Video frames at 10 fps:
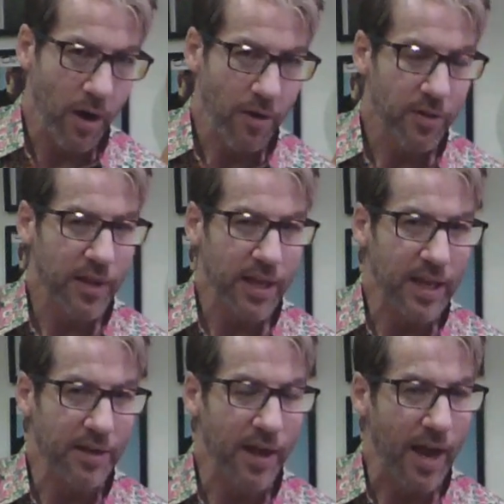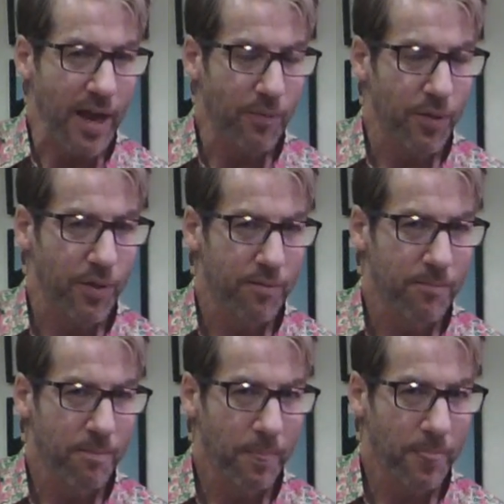To the E9th,
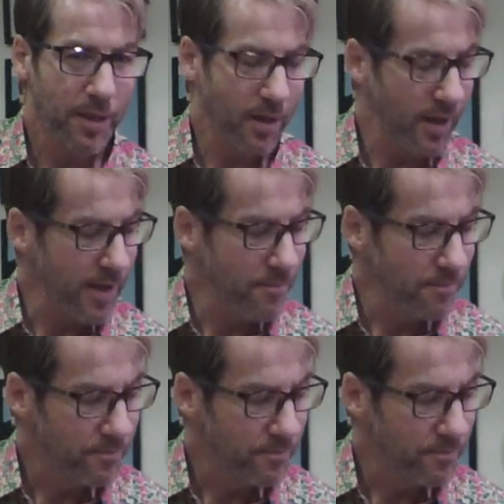okay?